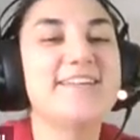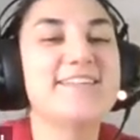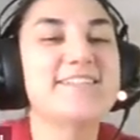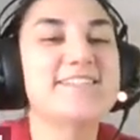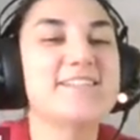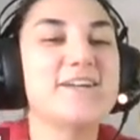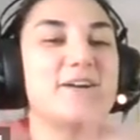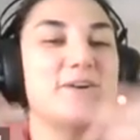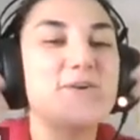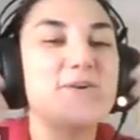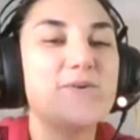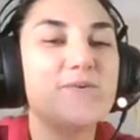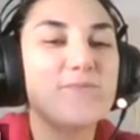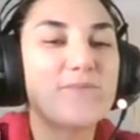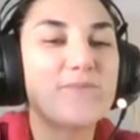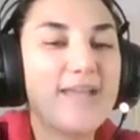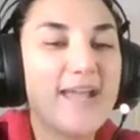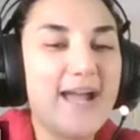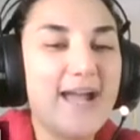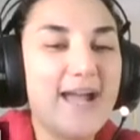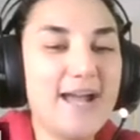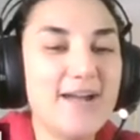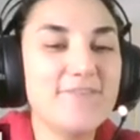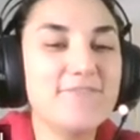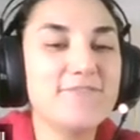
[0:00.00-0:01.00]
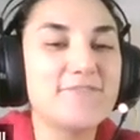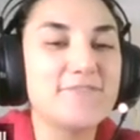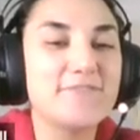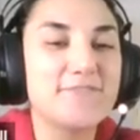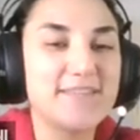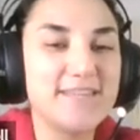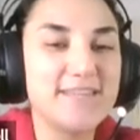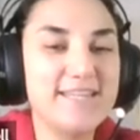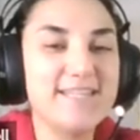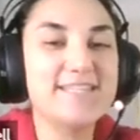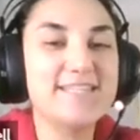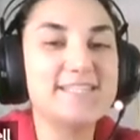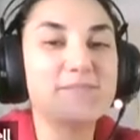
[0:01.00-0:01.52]
So we have
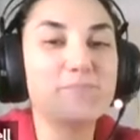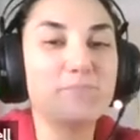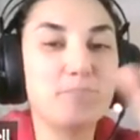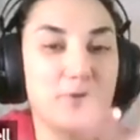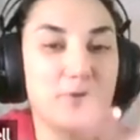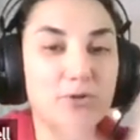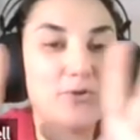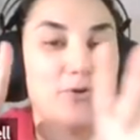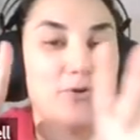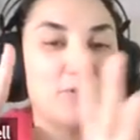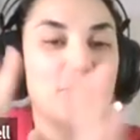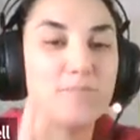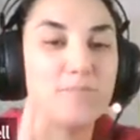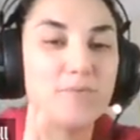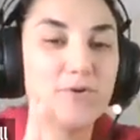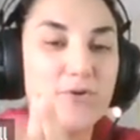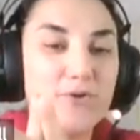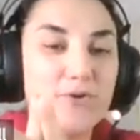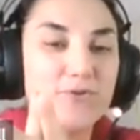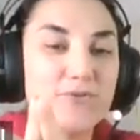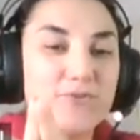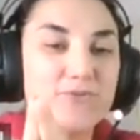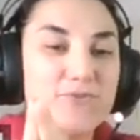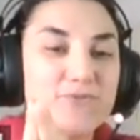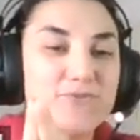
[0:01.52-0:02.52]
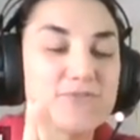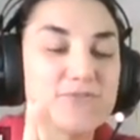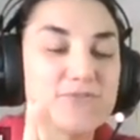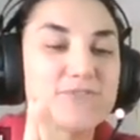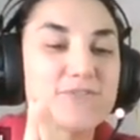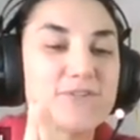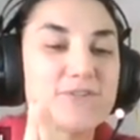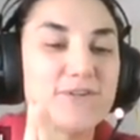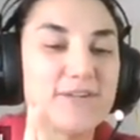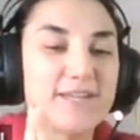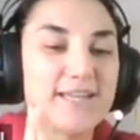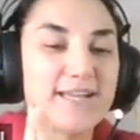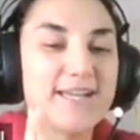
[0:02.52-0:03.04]
these pure modals,
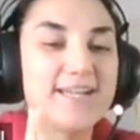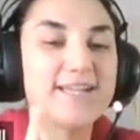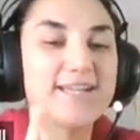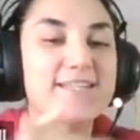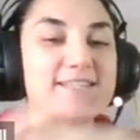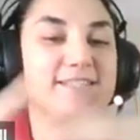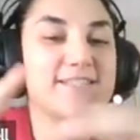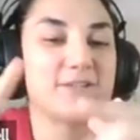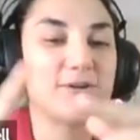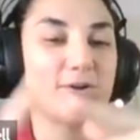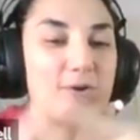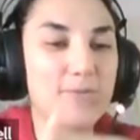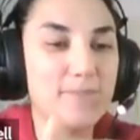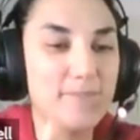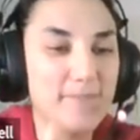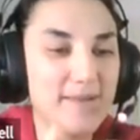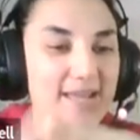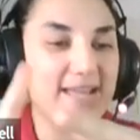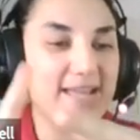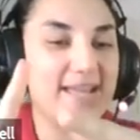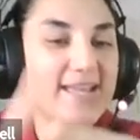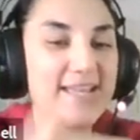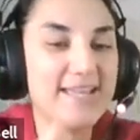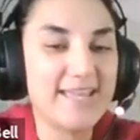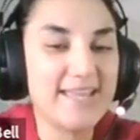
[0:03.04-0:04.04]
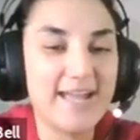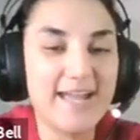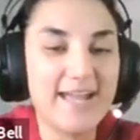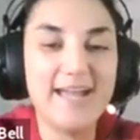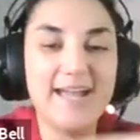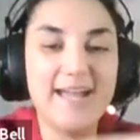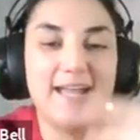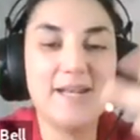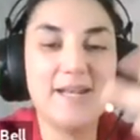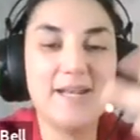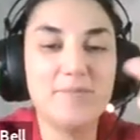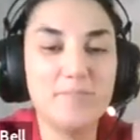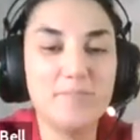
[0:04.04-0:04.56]
okay? So may,
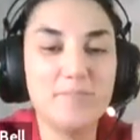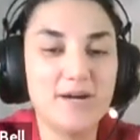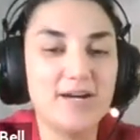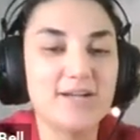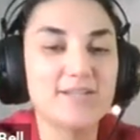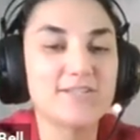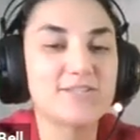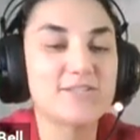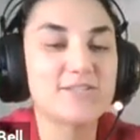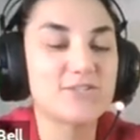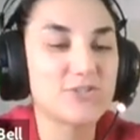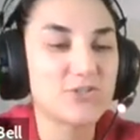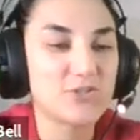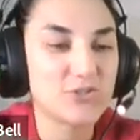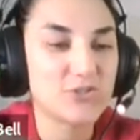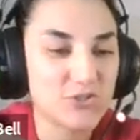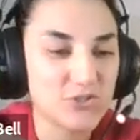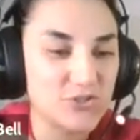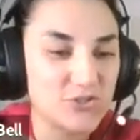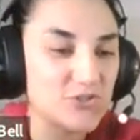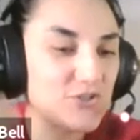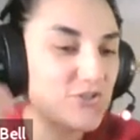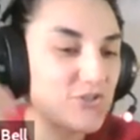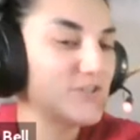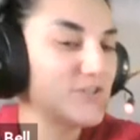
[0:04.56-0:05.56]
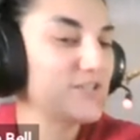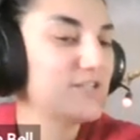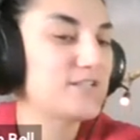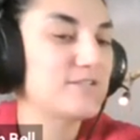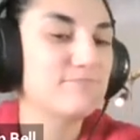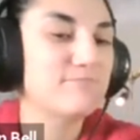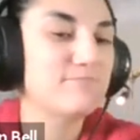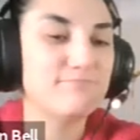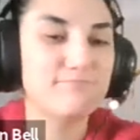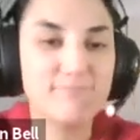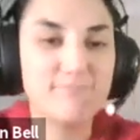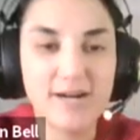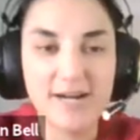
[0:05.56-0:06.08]
can, must, should,
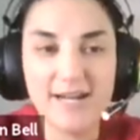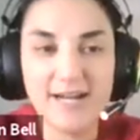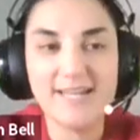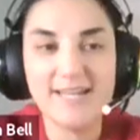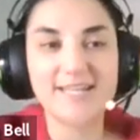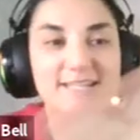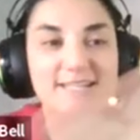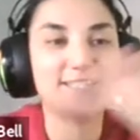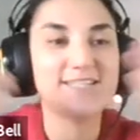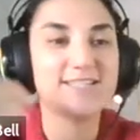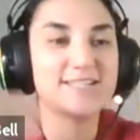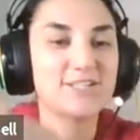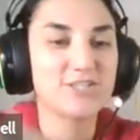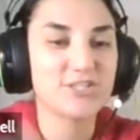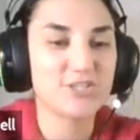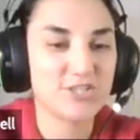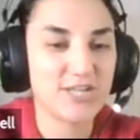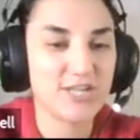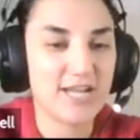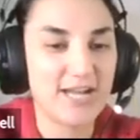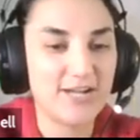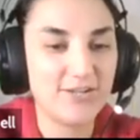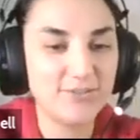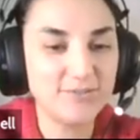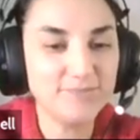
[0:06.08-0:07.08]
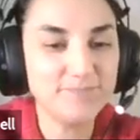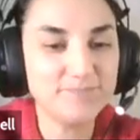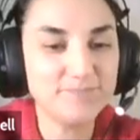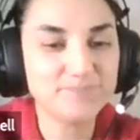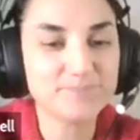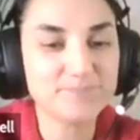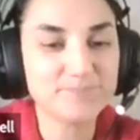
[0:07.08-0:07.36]
might, shall,